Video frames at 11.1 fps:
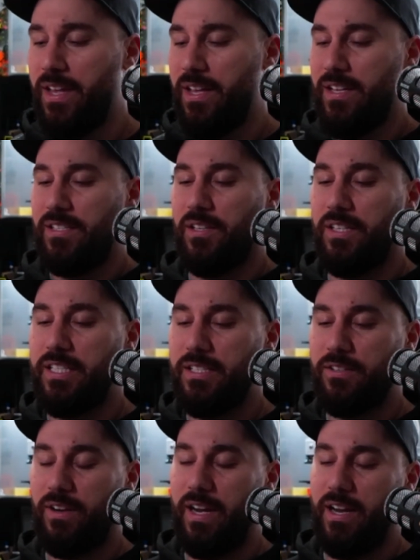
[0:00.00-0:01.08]
So this is
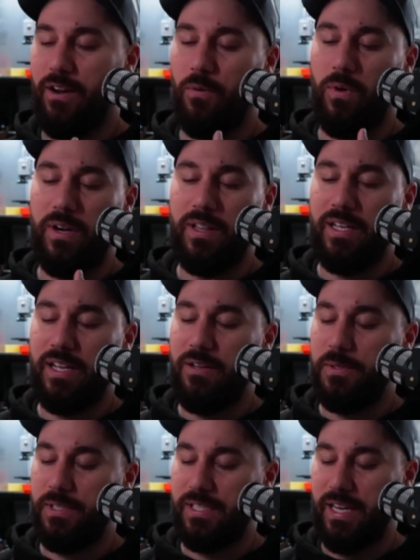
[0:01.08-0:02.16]
great. Now, one thing I
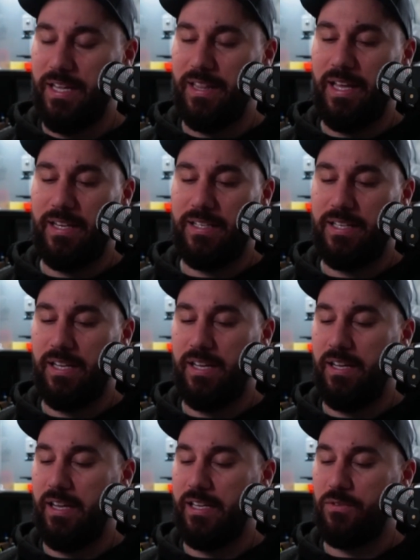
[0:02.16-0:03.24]
will say that
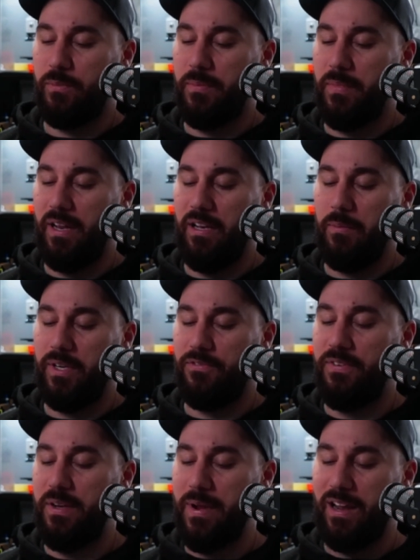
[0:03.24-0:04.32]
I guess will be my little bit of
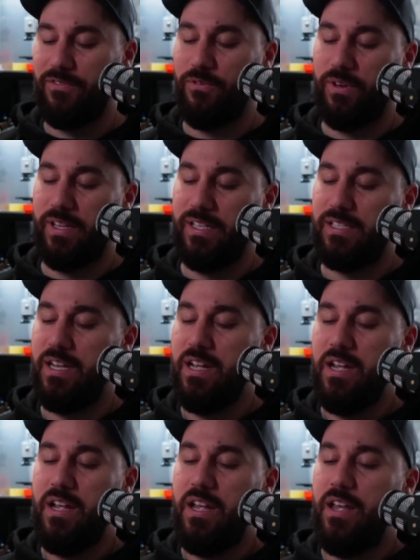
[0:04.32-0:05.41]
feedback for this,
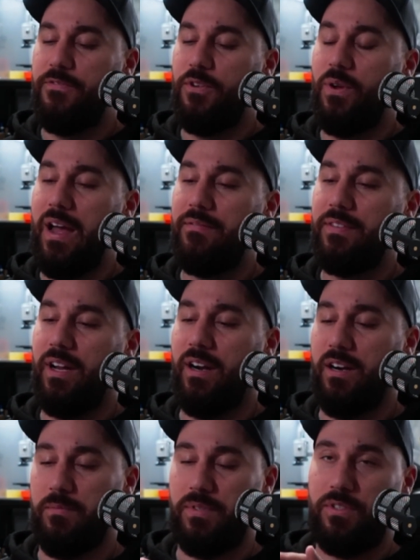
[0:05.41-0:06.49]
if you have the
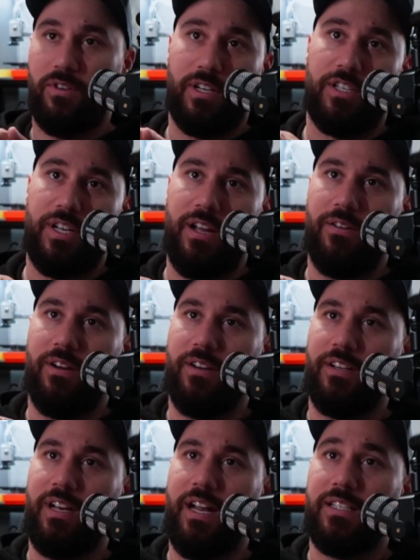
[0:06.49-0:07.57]
arm stretched out on
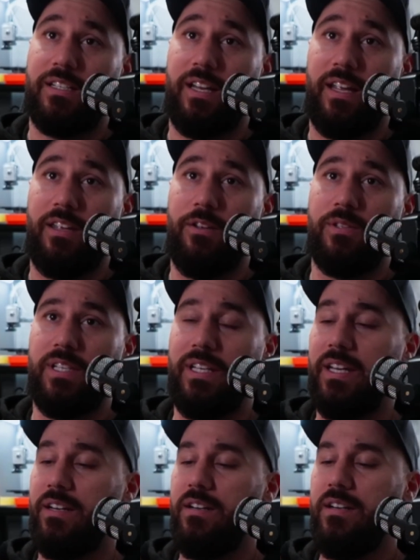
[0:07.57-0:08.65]
your glasses like you see here,